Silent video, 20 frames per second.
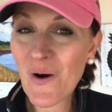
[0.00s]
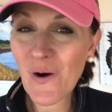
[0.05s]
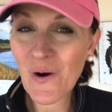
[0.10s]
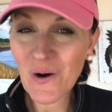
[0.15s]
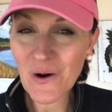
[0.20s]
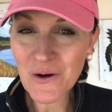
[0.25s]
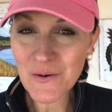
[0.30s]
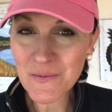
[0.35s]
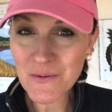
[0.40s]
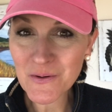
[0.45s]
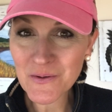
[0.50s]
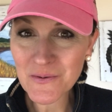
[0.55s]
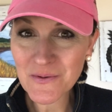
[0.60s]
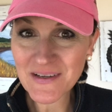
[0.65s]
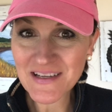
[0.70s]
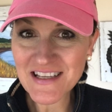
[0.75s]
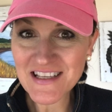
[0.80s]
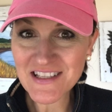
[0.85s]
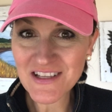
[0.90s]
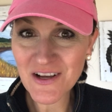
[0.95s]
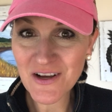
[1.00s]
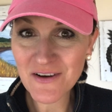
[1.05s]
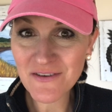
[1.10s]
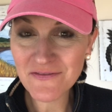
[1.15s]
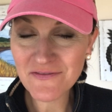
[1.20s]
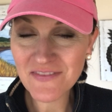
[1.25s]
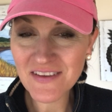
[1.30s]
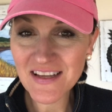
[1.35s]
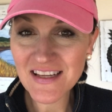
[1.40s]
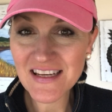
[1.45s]
arbor when it's all
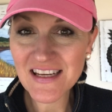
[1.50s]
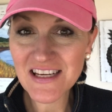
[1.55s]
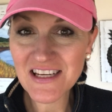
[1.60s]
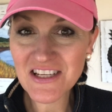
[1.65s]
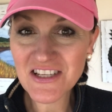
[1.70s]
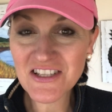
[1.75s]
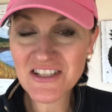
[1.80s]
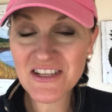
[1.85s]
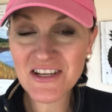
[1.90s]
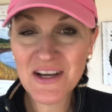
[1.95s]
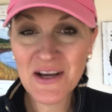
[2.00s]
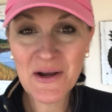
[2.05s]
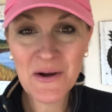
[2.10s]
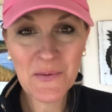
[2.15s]
finished.